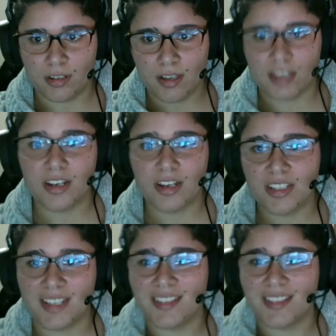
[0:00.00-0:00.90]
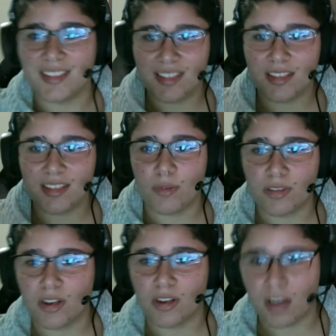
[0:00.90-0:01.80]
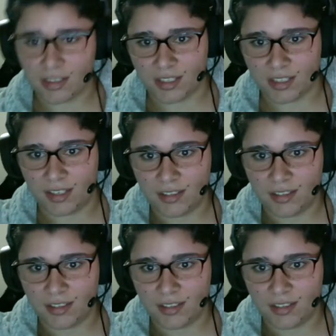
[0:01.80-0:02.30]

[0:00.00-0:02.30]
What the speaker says: as long as she stays consistent with her content.